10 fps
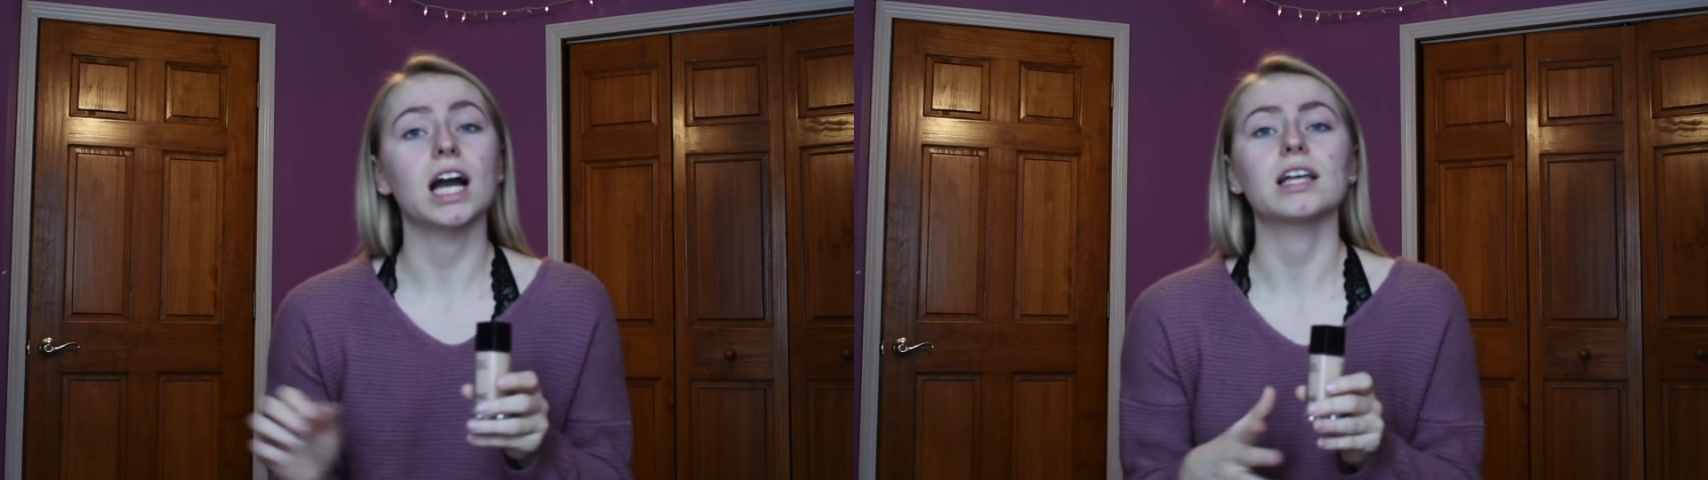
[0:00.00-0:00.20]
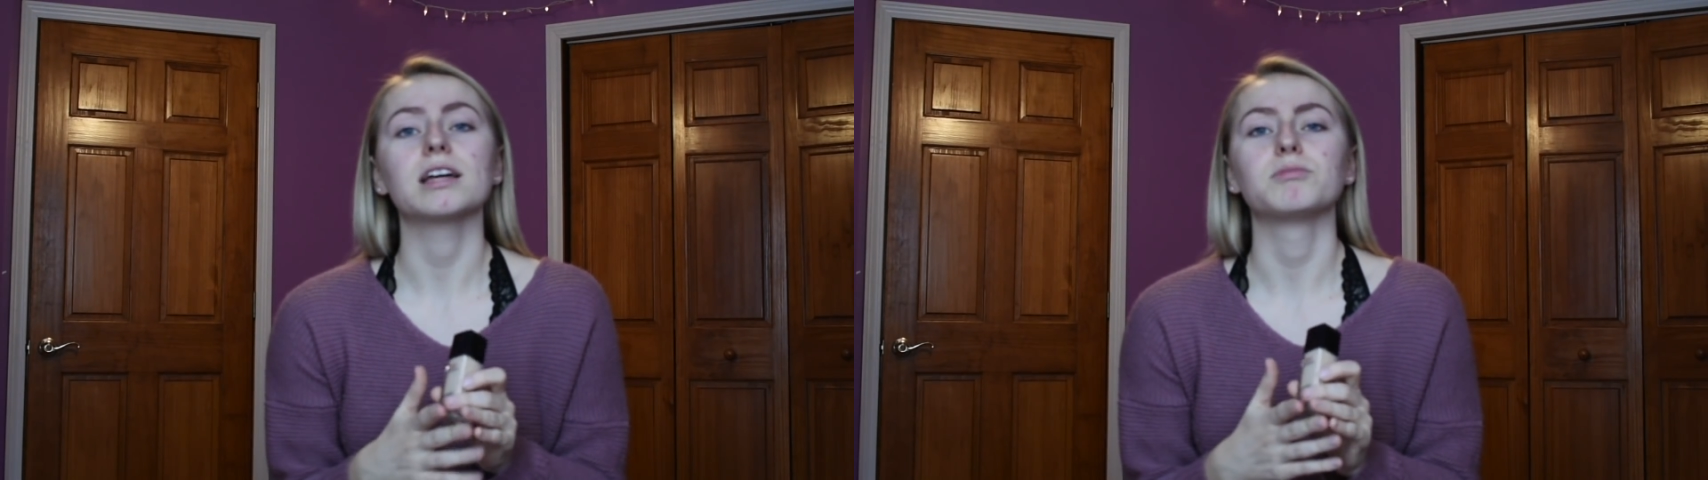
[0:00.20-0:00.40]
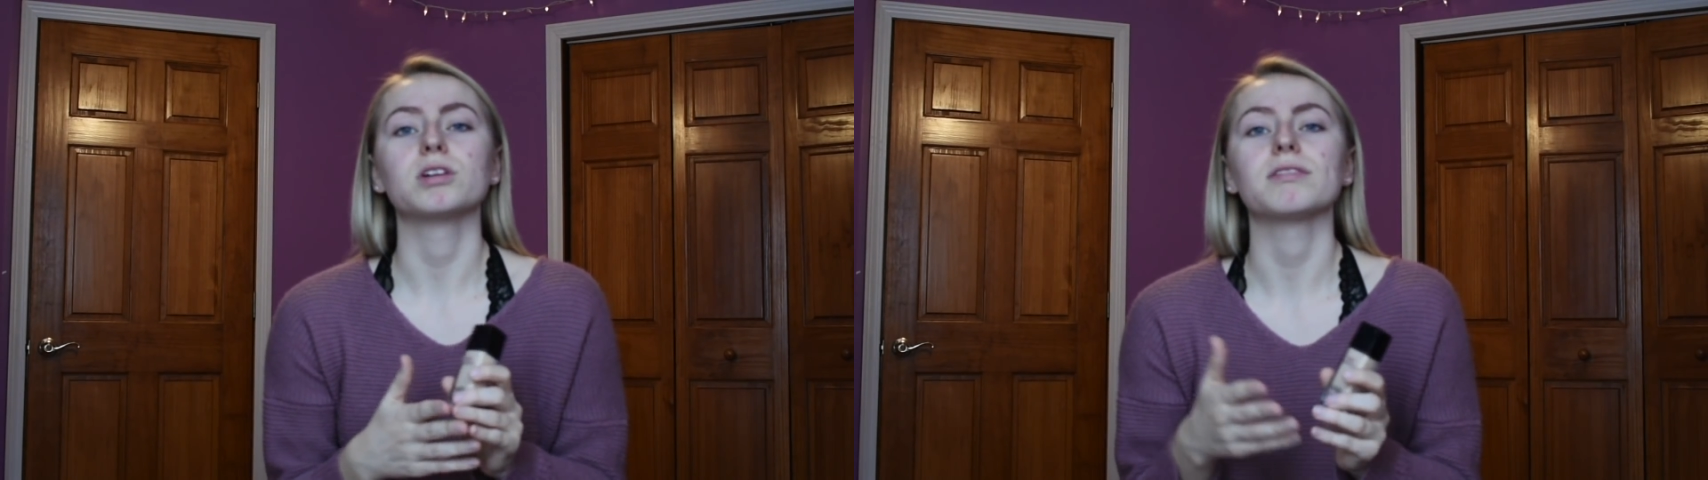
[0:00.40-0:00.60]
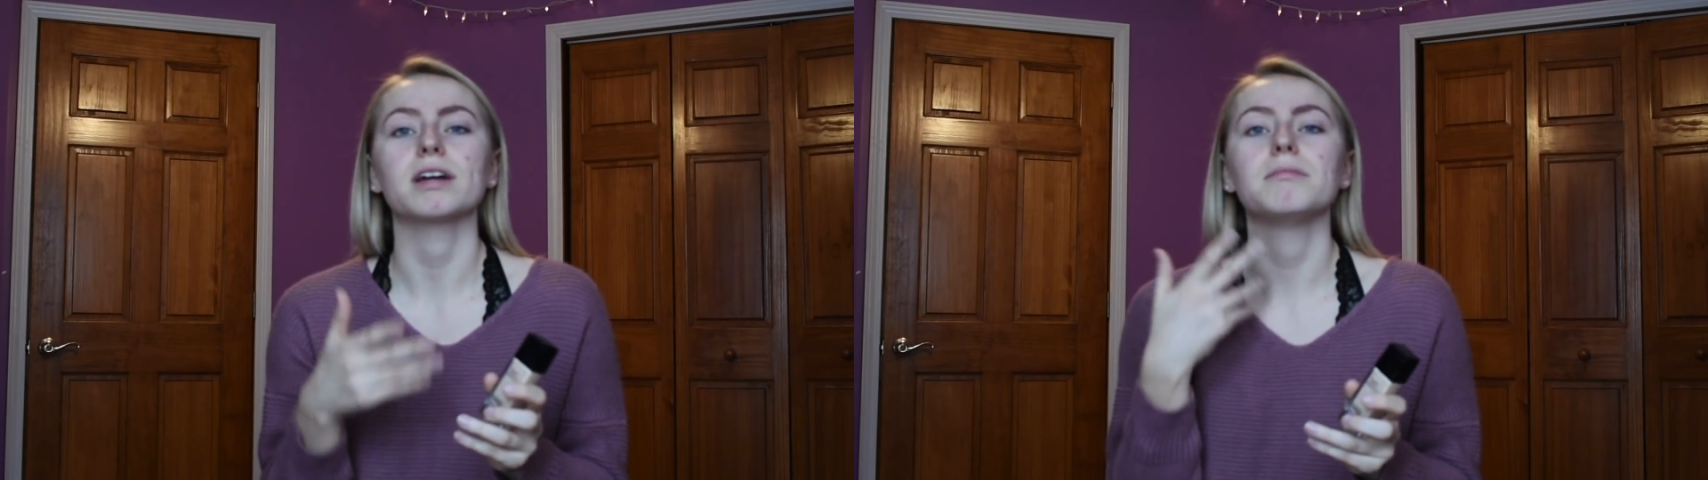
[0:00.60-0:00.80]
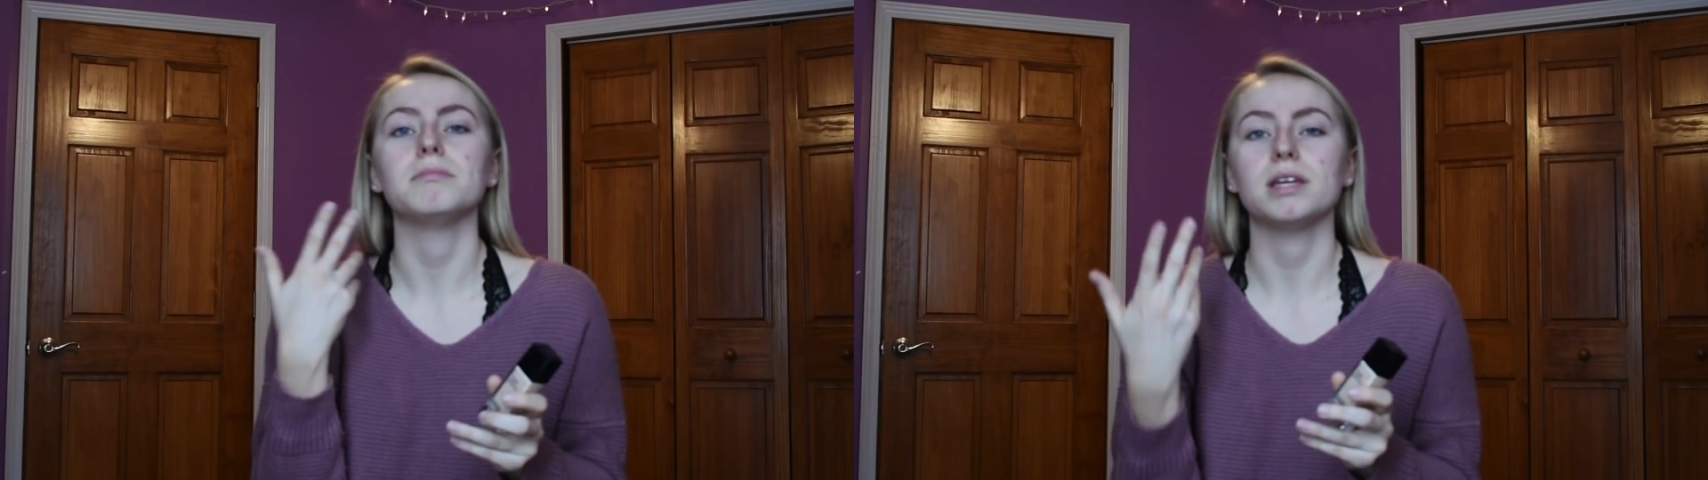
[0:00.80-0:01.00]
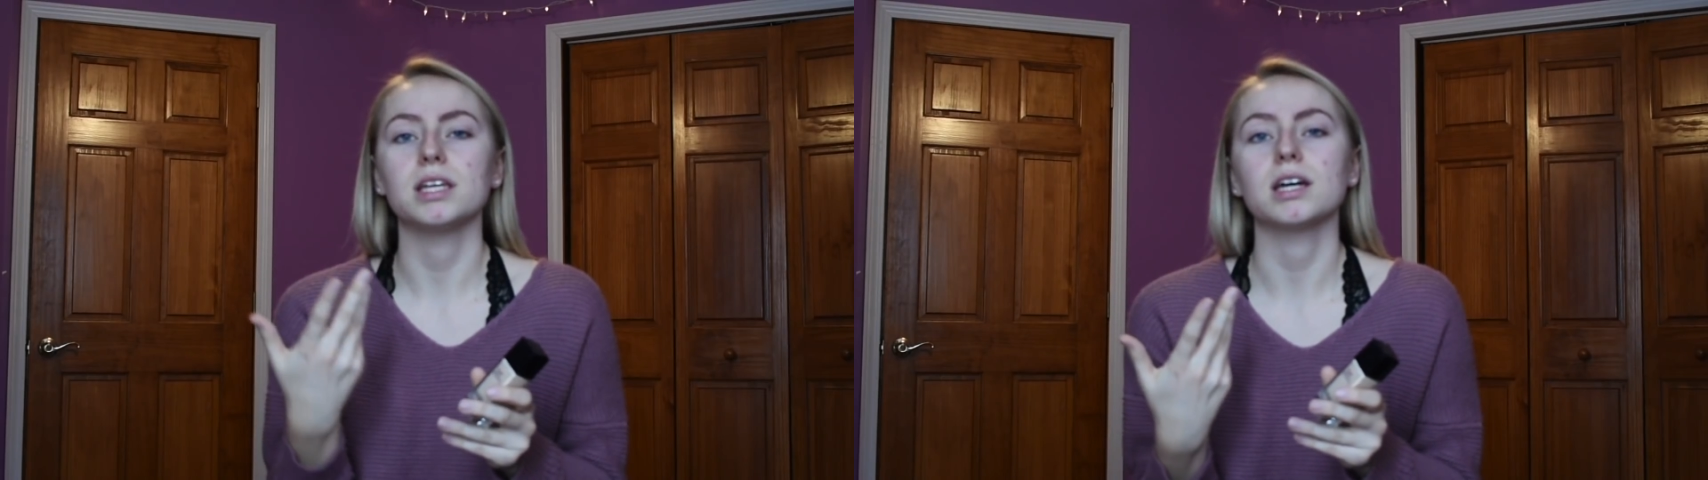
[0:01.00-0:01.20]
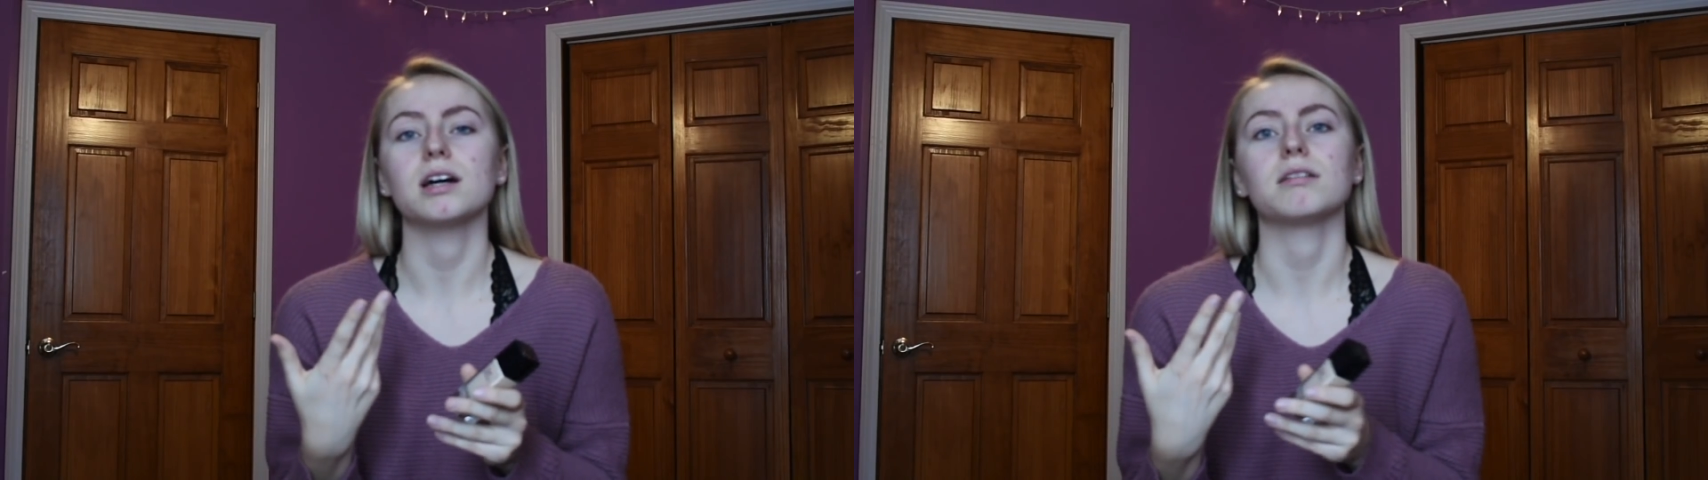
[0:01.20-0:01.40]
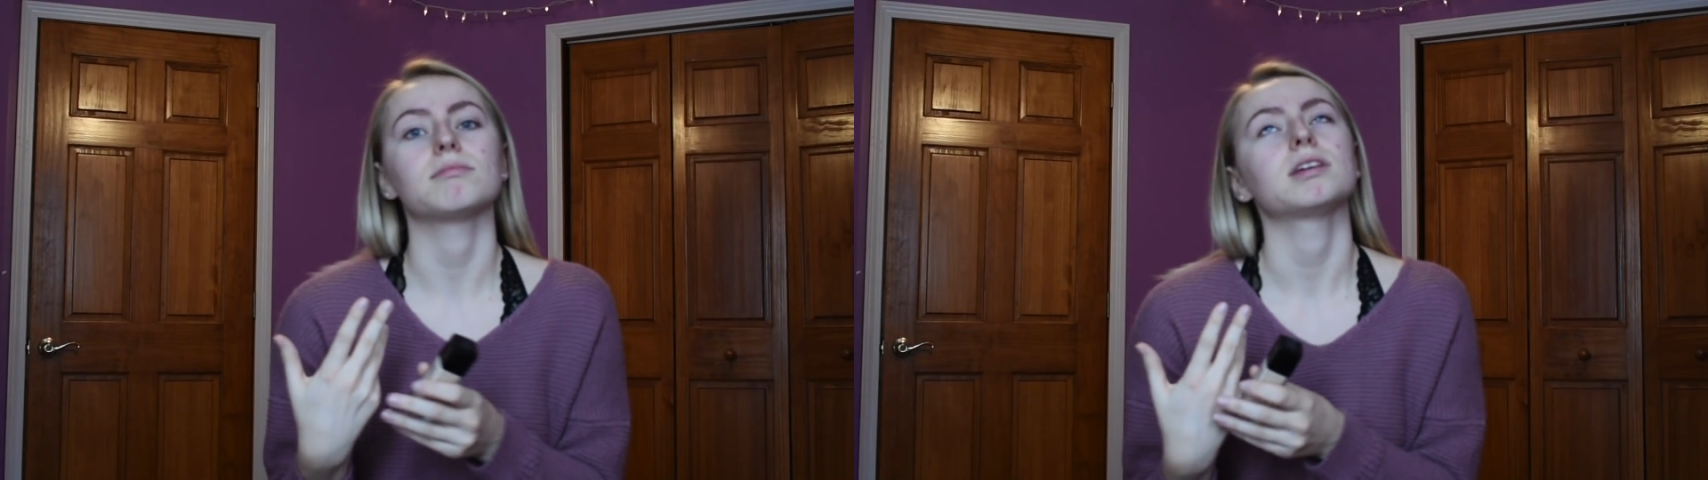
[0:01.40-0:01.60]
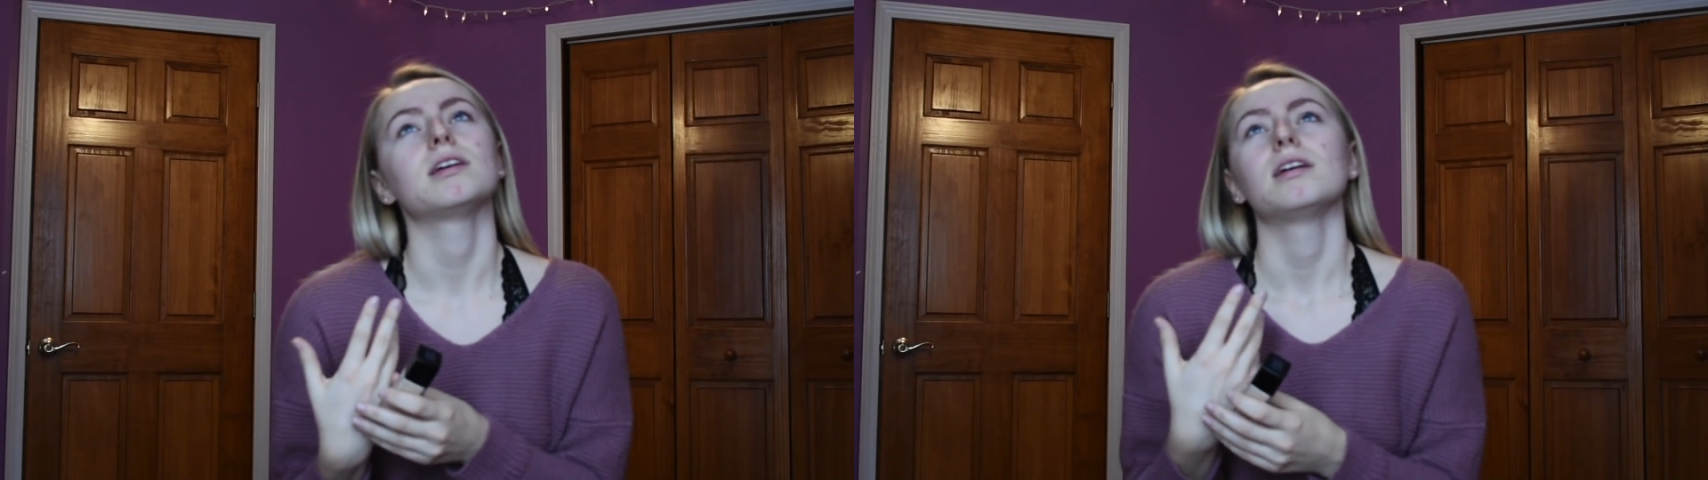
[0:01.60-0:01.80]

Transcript: I like more of like a medium